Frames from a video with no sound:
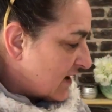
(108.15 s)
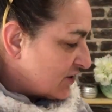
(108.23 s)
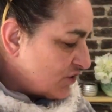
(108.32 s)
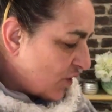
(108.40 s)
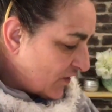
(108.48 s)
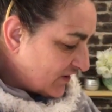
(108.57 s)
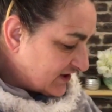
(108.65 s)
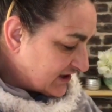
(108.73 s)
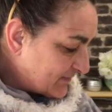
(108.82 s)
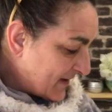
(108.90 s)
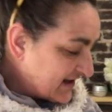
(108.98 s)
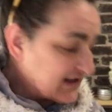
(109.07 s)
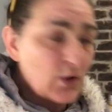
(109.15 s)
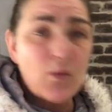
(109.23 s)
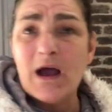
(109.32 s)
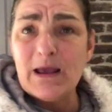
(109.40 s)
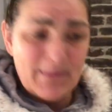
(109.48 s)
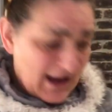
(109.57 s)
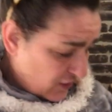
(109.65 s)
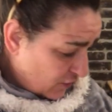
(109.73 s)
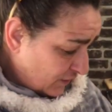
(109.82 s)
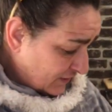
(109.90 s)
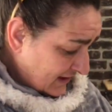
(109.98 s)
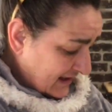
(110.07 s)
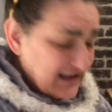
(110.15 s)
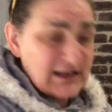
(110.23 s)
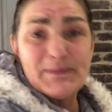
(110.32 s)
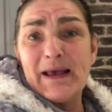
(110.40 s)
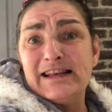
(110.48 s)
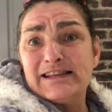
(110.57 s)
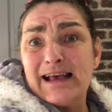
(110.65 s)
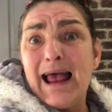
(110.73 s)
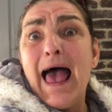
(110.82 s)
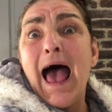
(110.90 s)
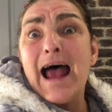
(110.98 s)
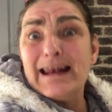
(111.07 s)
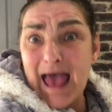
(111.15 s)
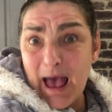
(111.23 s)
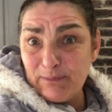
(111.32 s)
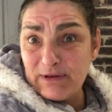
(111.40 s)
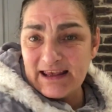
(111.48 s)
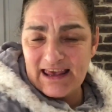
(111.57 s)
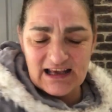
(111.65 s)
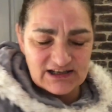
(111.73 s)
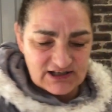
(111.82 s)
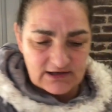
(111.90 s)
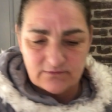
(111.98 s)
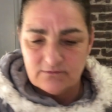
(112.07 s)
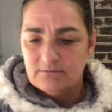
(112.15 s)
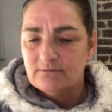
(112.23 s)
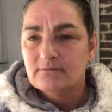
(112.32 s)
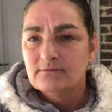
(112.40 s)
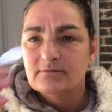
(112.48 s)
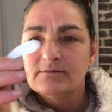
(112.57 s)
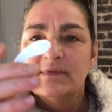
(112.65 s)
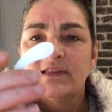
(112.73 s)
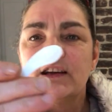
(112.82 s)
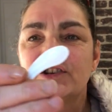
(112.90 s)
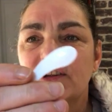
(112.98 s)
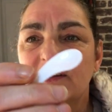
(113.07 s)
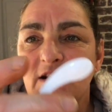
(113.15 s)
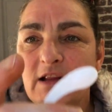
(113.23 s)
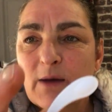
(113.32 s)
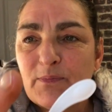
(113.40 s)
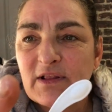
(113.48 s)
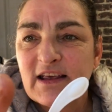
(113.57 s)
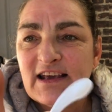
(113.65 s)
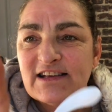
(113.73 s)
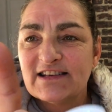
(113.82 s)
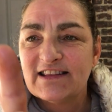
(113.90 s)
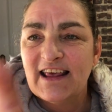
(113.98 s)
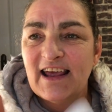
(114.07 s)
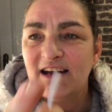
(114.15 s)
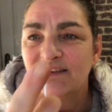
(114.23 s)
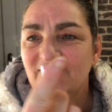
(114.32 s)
Not the dispenser, why am I calling it a dispenser? An applicator. There's your little applicator there.